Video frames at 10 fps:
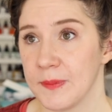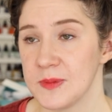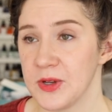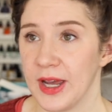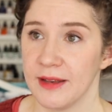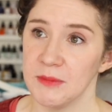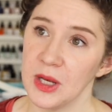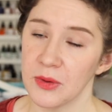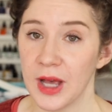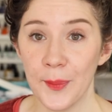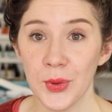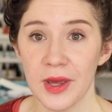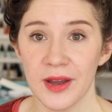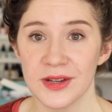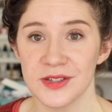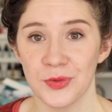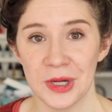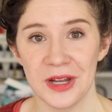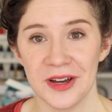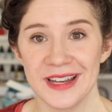So I had, you know, a couple years of
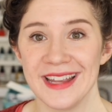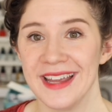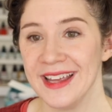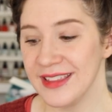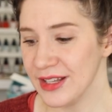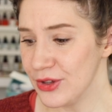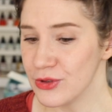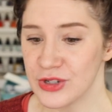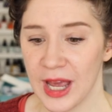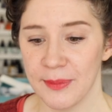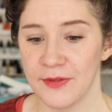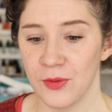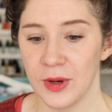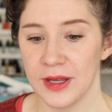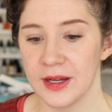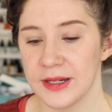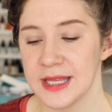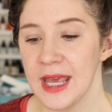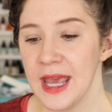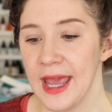working on it, then huge gap of four years.